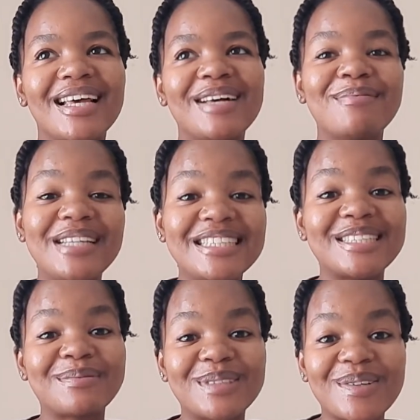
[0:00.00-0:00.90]
Please
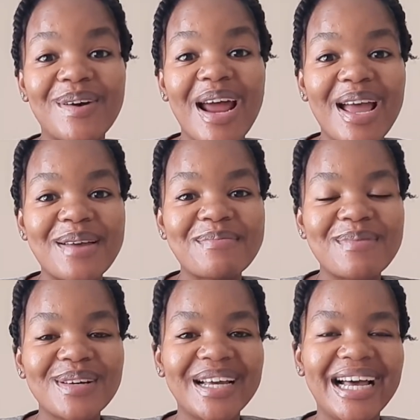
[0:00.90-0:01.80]
subscribe.
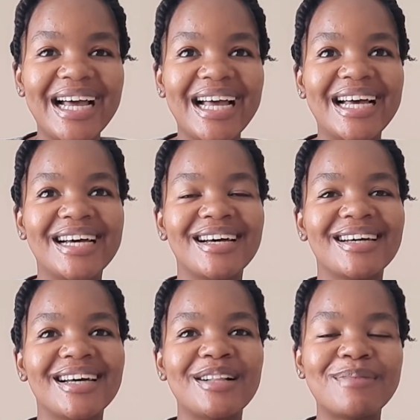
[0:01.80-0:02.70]

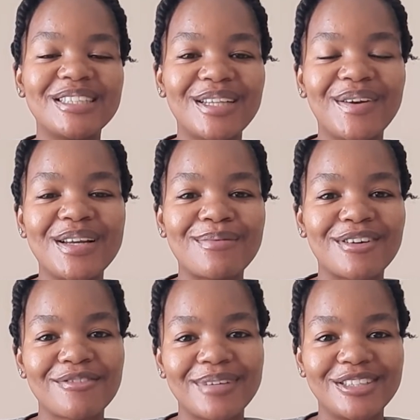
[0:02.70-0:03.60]
I'll be sharing a bit
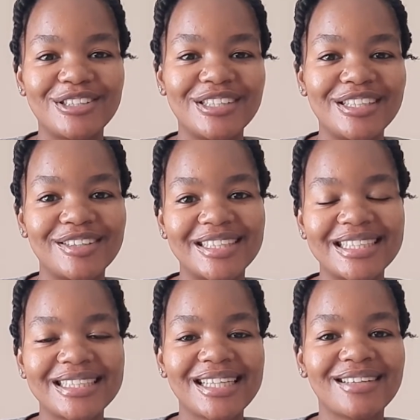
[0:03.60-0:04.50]
of my journey on
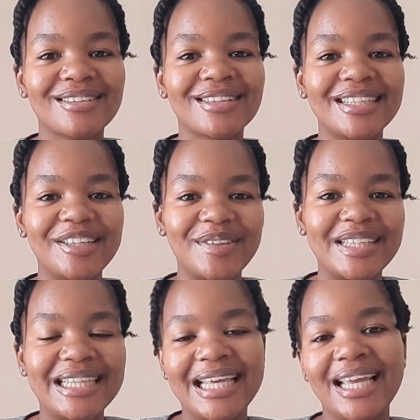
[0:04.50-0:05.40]
this channel here
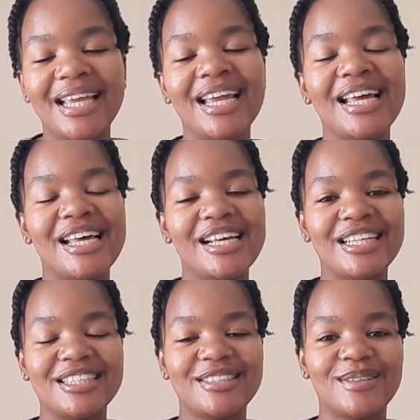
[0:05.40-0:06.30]
and there.
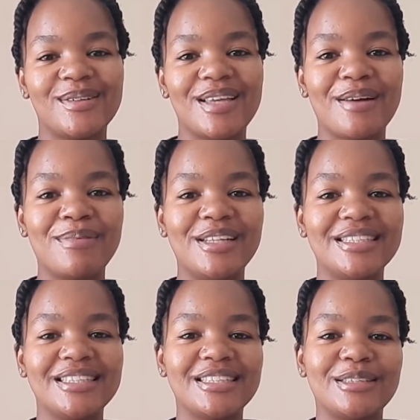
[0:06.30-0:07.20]
So
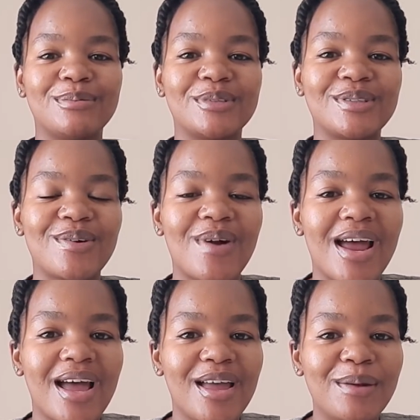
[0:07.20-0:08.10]
please
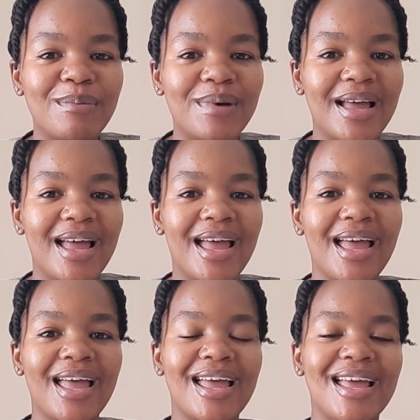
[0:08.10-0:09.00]
subscribe.
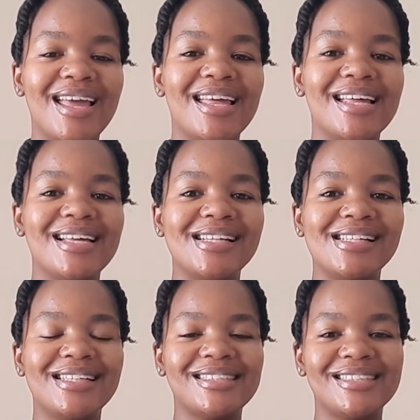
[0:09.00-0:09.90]

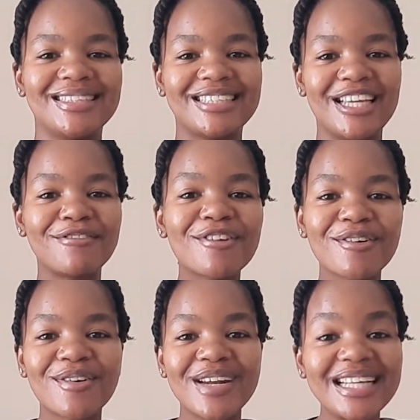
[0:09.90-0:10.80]
And if
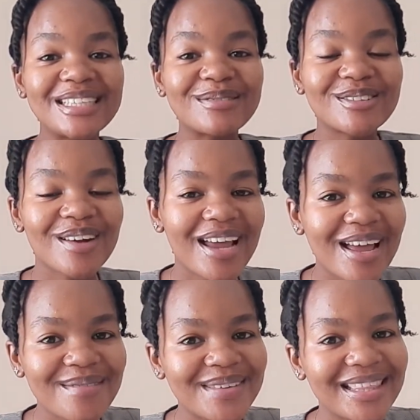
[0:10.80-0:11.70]
you're already
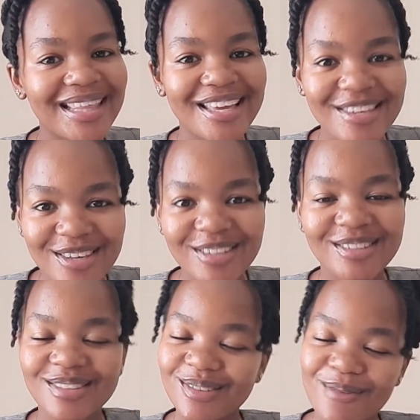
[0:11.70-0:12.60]
subscribed, thank you
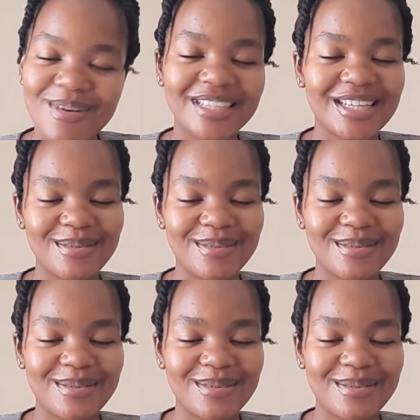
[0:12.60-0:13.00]
so much.